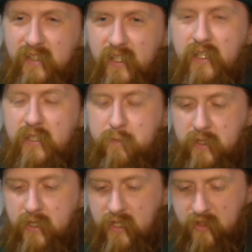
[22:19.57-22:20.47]
Yeah, it's
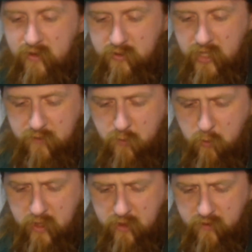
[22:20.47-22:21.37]
been
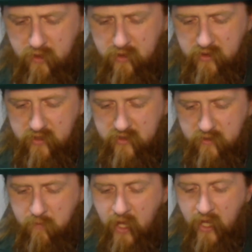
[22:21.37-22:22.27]
transformative. It's just,
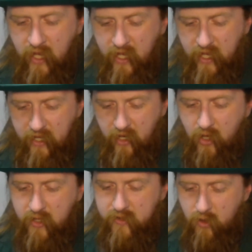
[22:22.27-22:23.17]
it
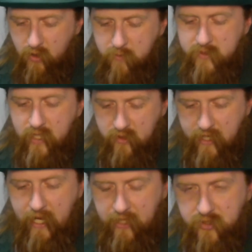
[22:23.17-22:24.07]
all comes down
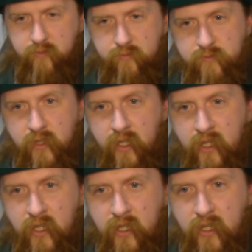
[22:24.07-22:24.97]
to action.
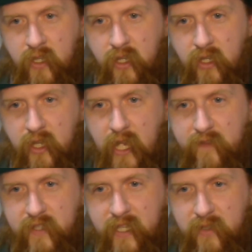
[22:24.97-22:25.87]
You
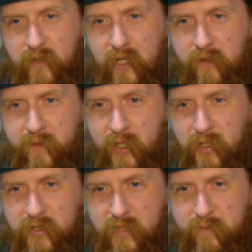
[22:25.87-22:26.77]
have to get around the
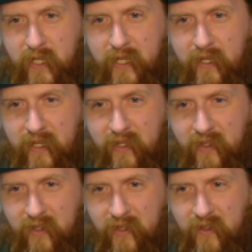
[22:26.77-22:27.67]
fear just by
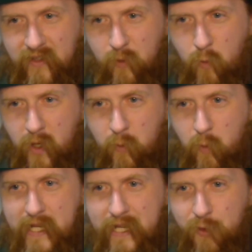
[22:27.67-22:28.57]

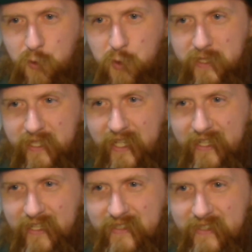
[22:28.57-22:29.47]
wading through it,
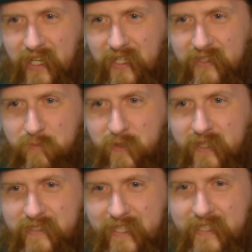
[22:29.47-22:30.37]
and it's not something
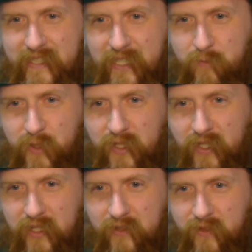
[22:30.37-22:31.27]
that's easy,
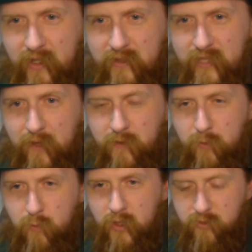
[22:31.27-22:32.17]
but it's
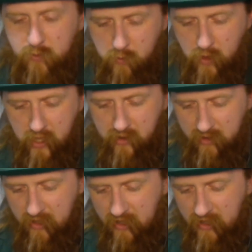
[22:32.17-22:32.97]
definitely what's required.